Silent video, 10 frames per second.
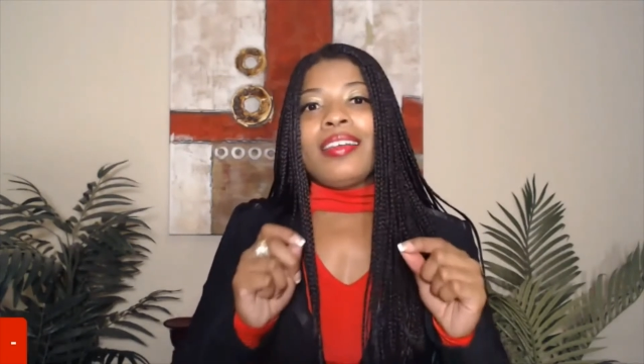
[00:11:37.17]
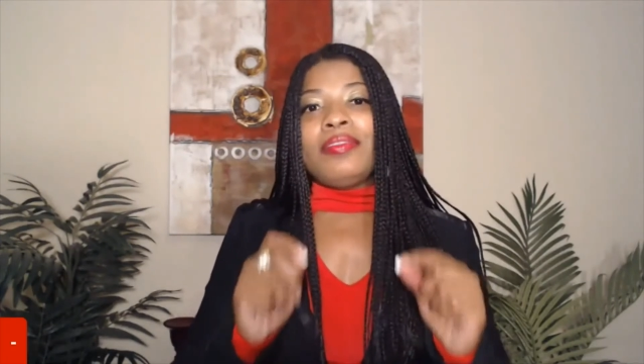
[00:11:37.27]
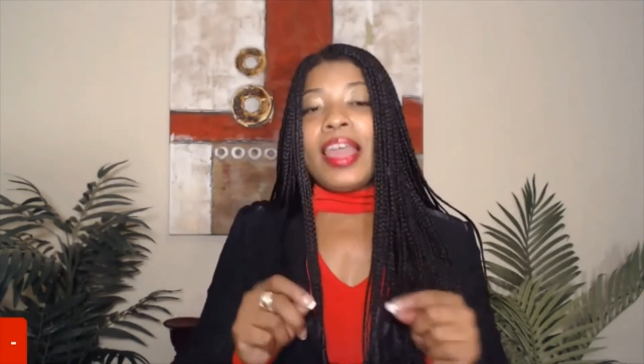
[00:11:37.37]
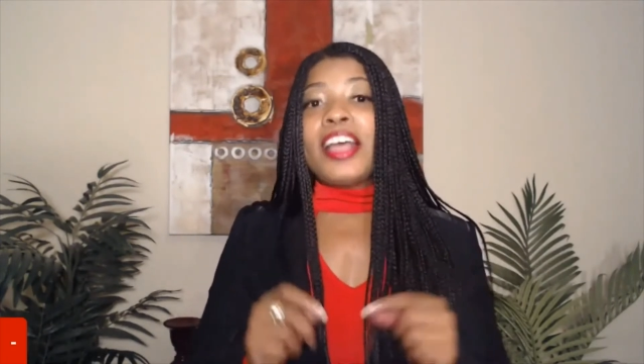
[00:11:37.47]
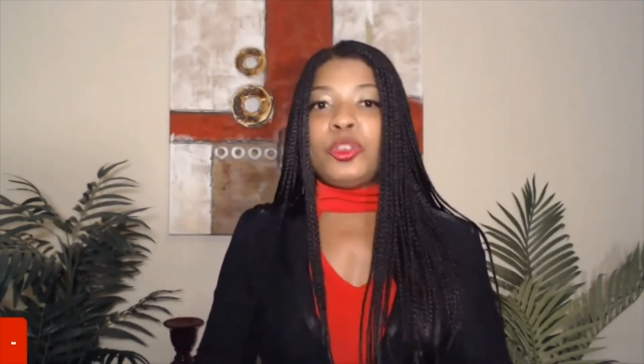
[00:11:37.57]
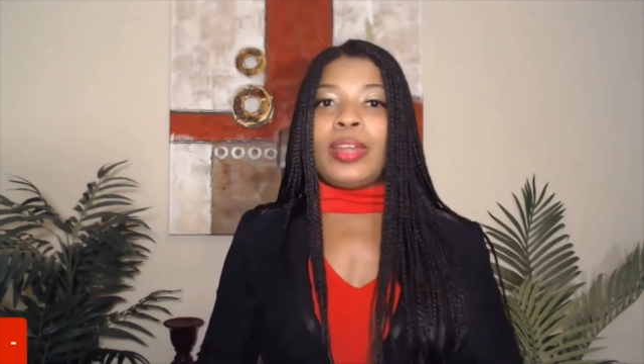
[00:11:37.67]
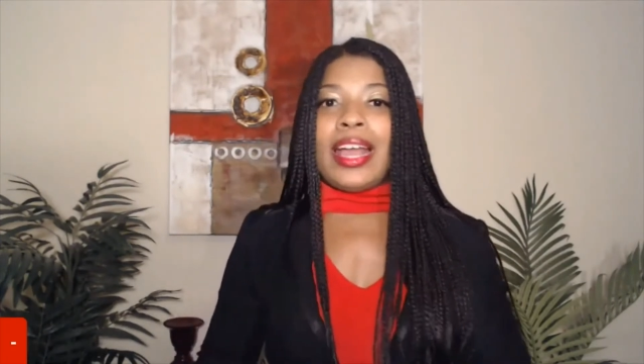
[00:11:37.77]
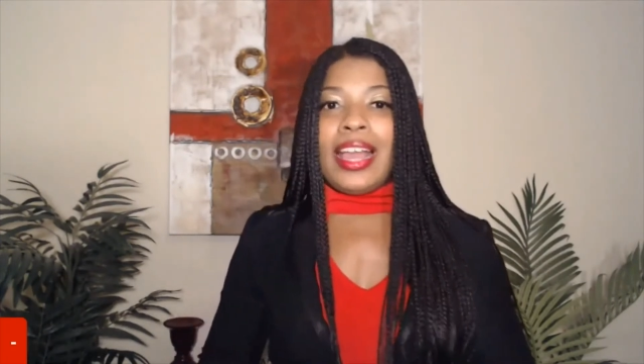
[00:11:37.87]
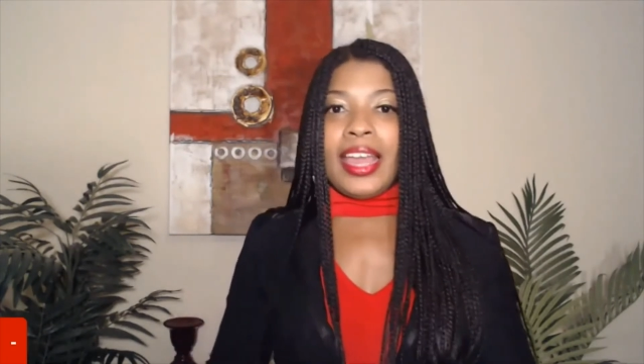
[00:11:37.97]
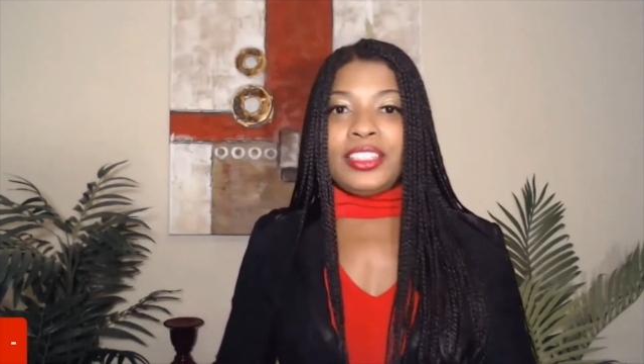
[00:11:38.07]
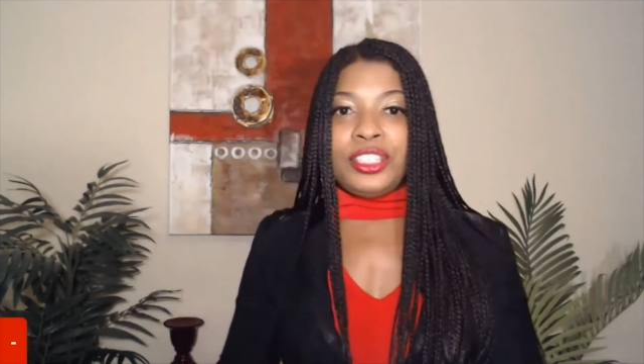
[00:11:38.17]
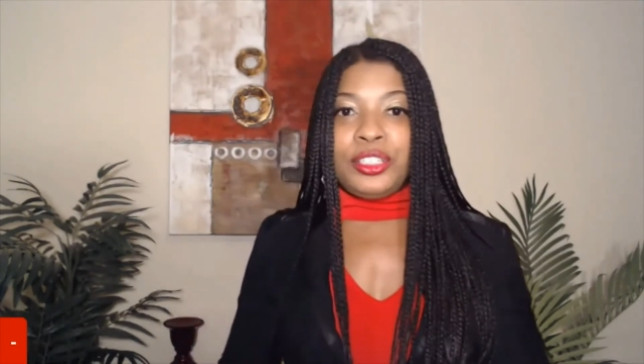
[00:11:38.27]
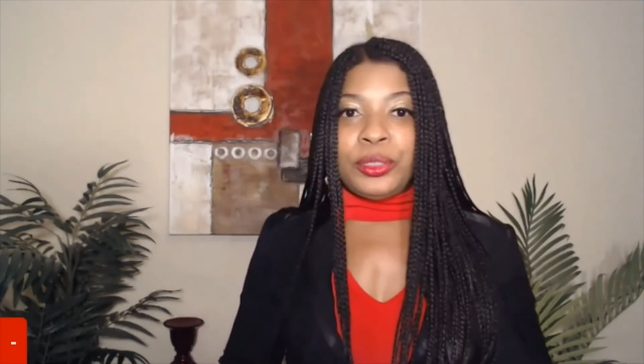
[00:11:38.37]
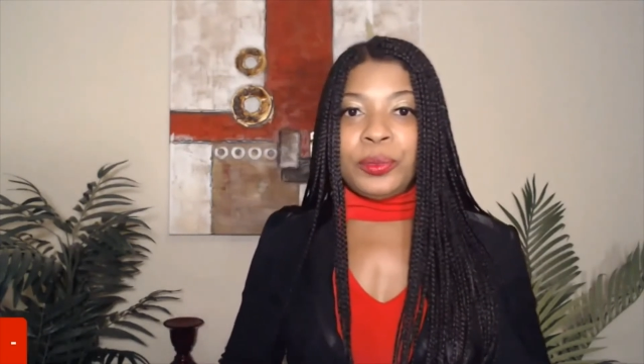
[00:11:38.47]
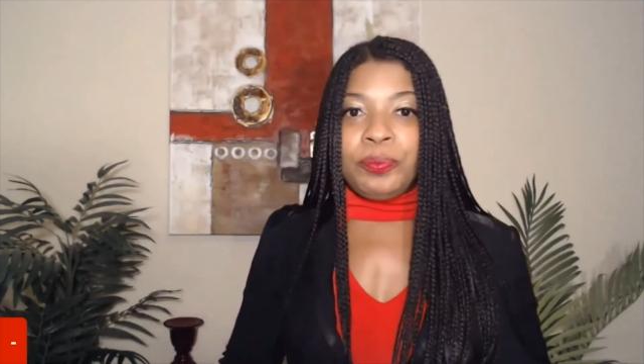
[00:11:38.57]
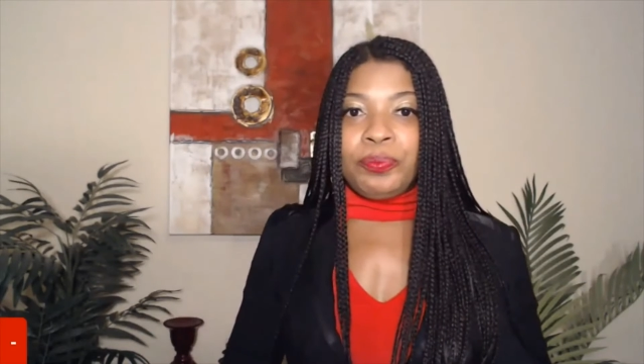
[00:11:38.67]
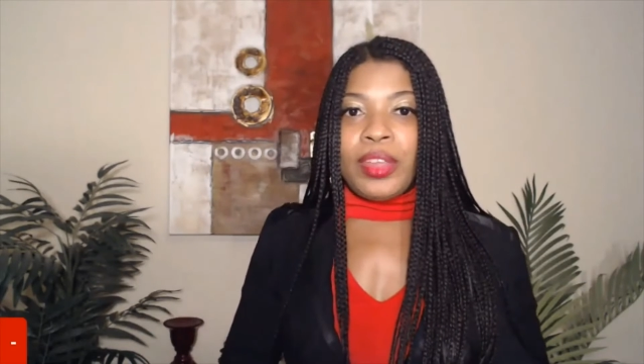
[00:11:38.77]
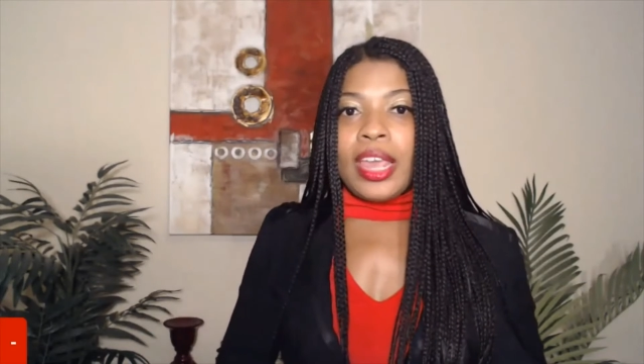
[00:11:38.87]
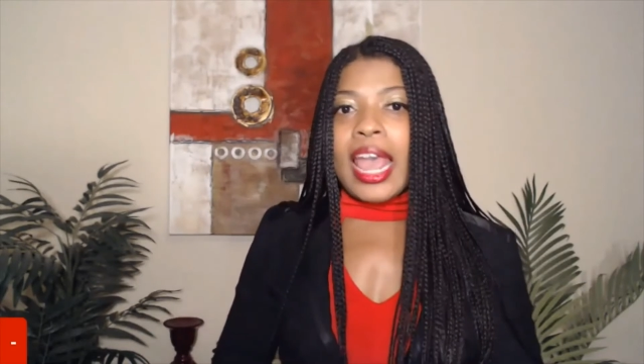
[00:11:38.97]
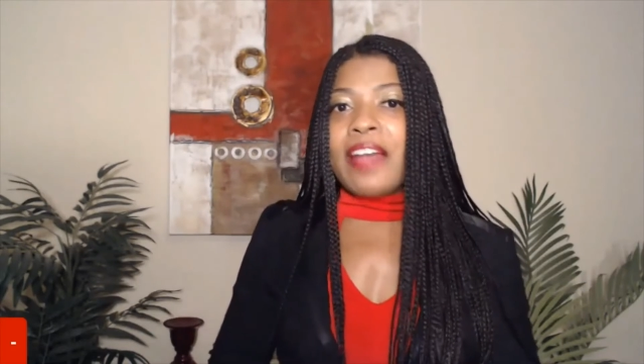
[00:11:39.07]
That's what I had to do.
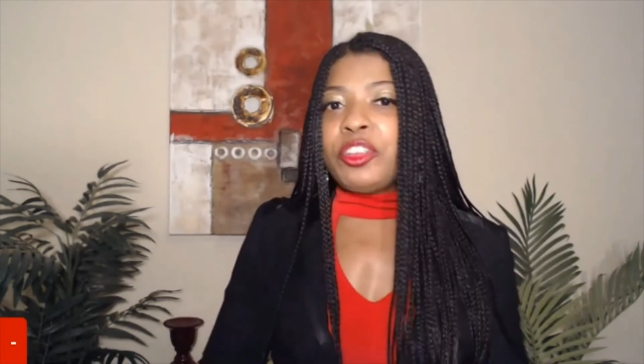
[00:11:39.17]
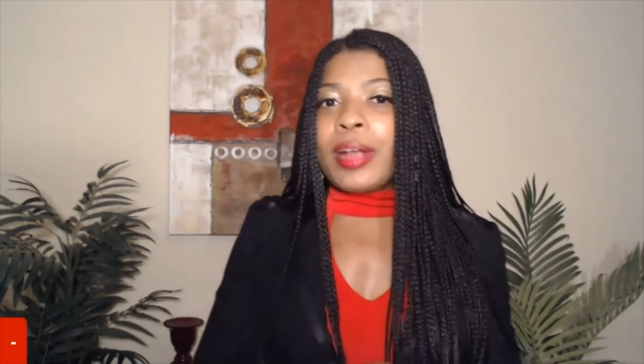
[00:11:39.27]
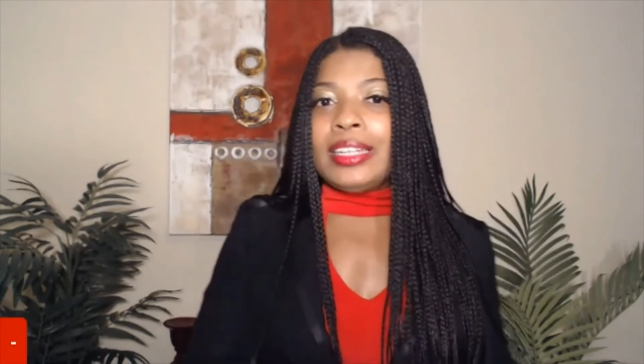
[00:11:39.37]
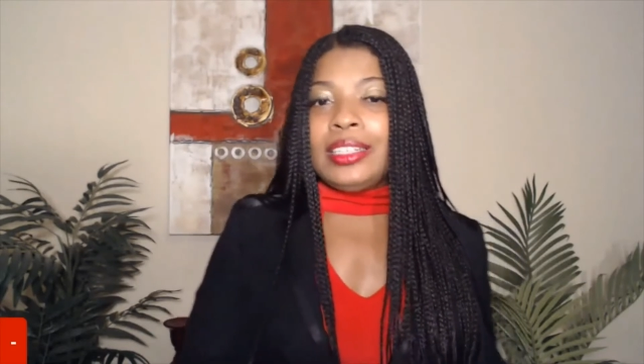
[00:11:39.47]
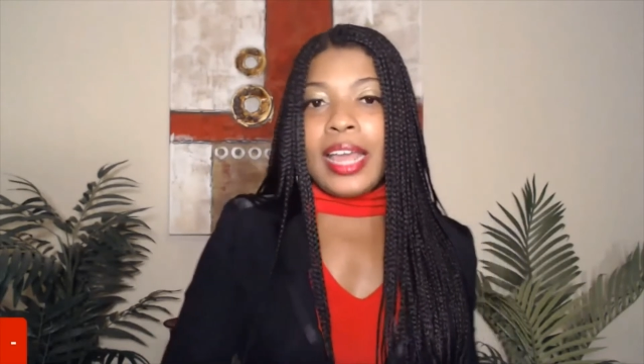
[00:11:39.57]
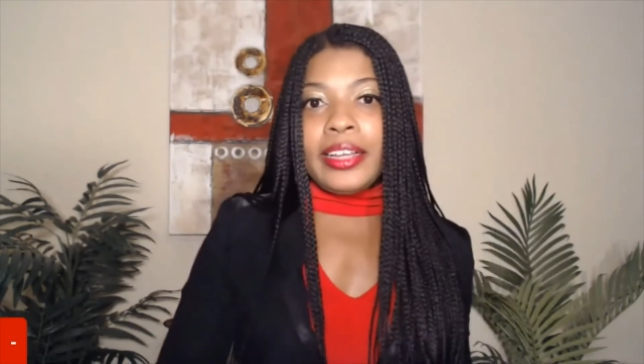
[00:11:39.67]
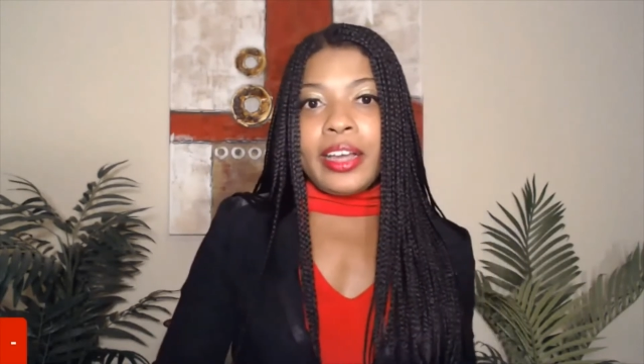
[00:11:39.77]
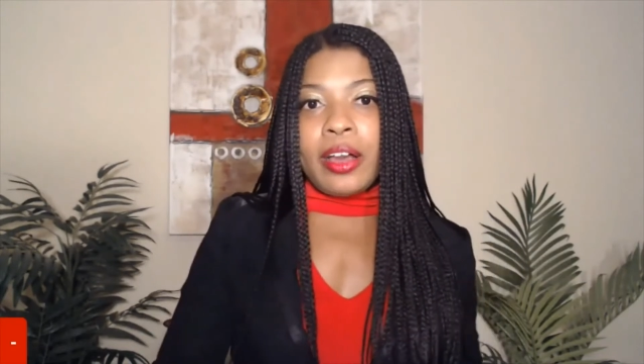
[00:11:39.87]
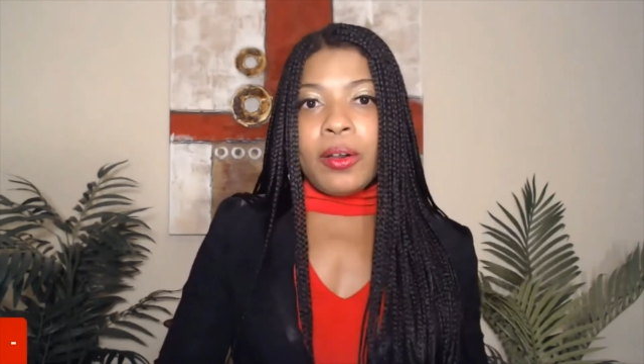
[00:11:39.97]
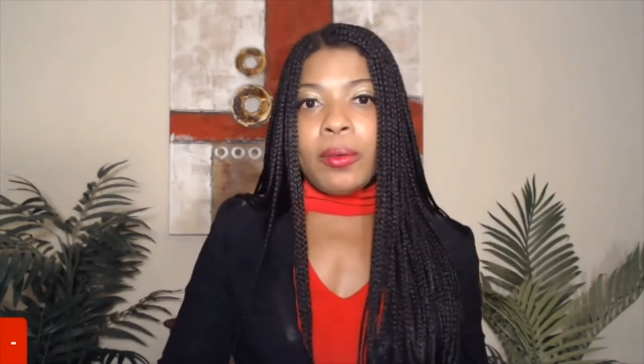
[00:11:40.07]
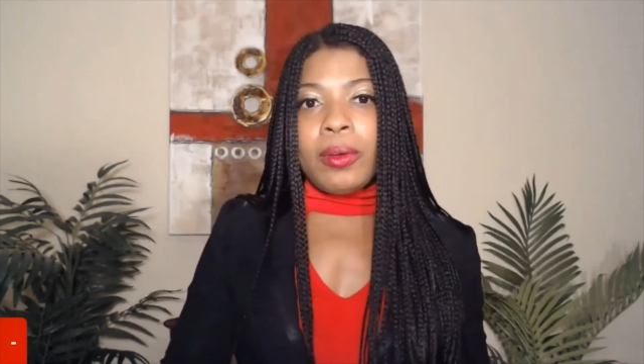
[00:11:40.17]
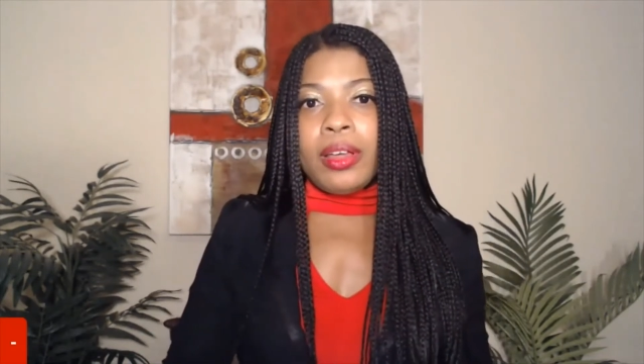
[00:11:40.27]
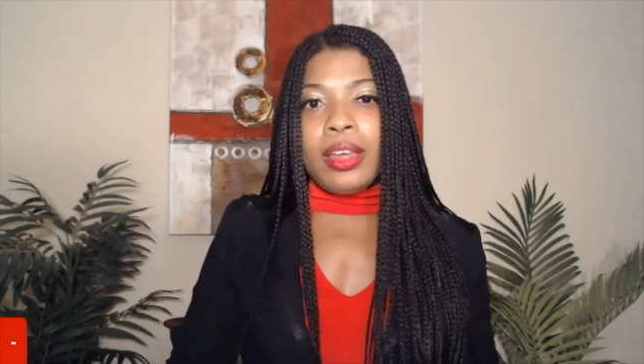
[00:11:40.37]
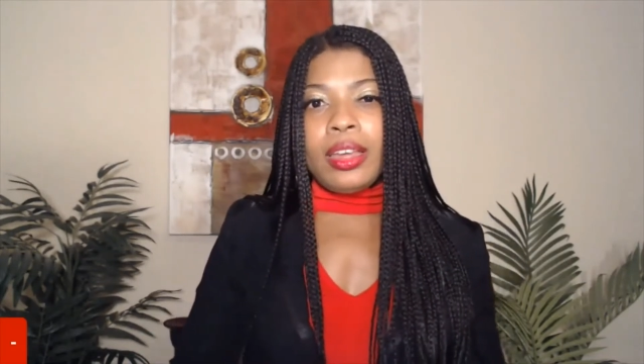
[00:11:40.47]
After I let go,